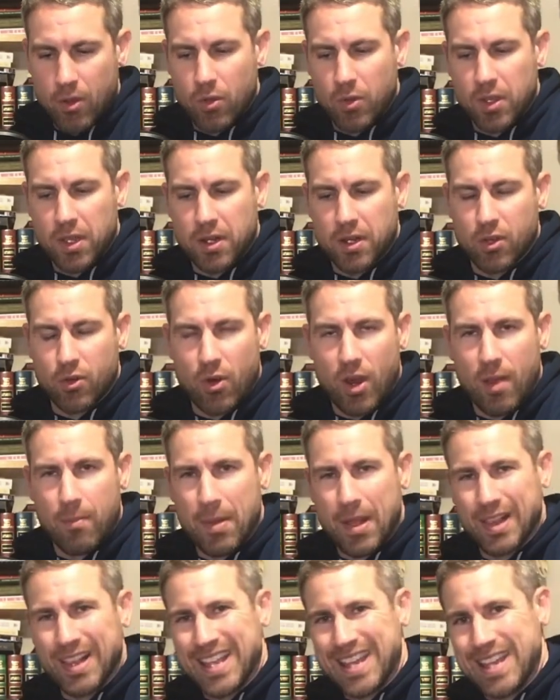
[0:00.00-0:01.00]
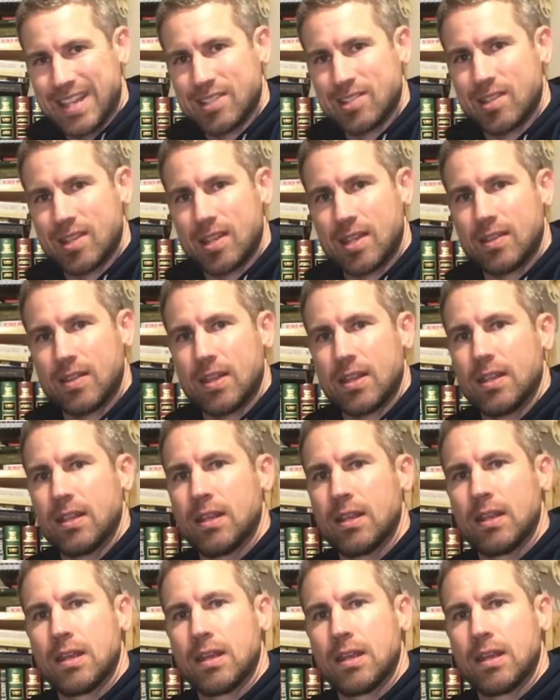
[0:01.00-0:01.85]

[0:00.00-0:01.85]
go ahead and grab my last thing that